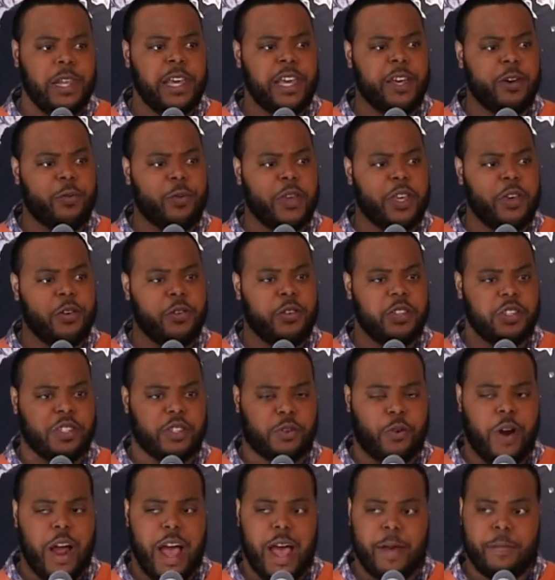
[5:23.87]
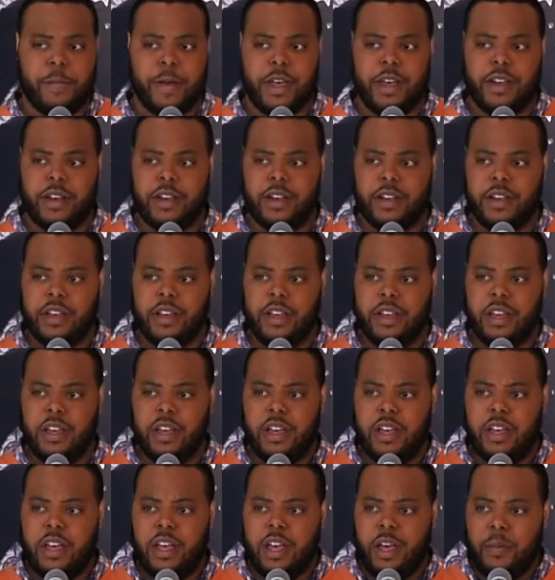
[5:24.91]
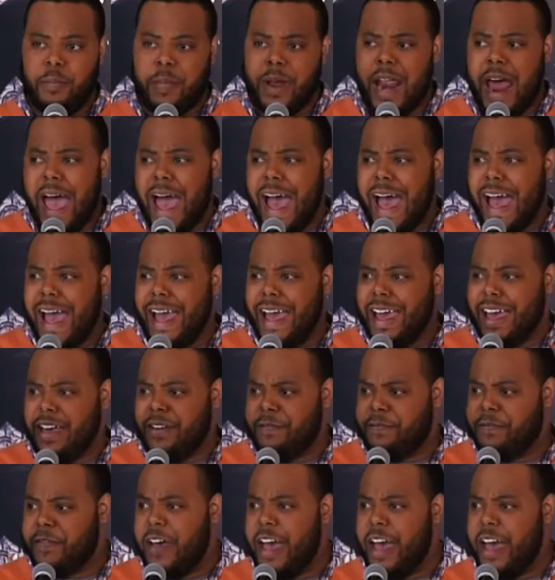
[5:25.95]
bleak when you describe it. But I have